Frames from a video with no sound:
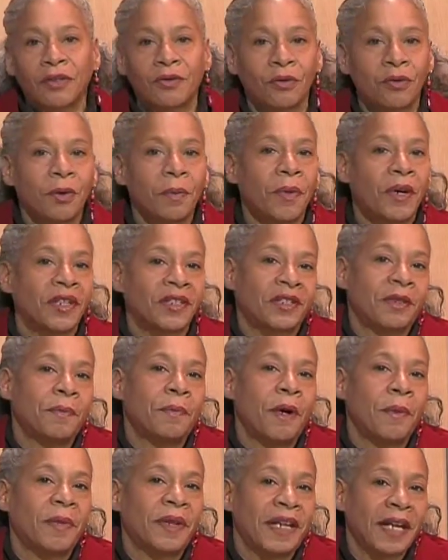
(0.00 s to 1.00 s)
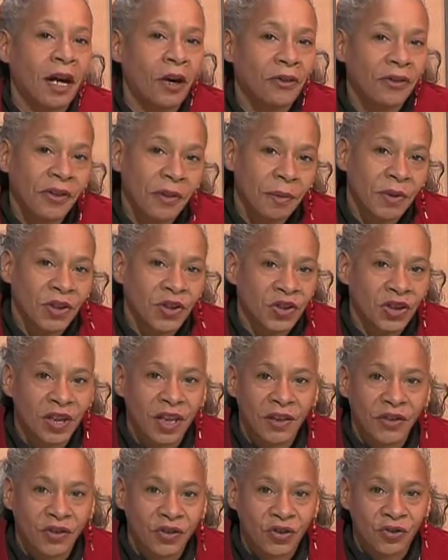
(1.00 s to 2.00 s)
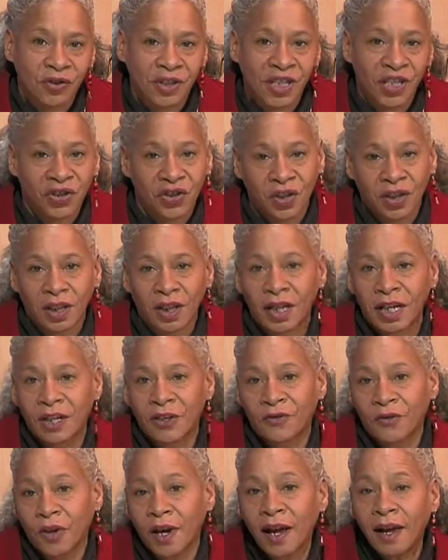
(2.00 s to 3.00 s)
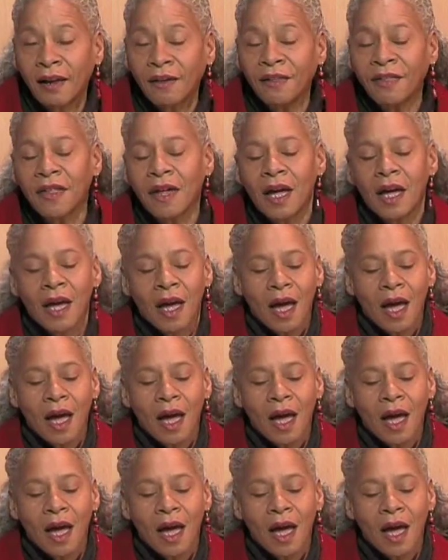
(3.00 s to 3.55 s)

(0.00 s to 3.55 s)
through the Boston Public Health Commission and the Strategic Alliance for Health,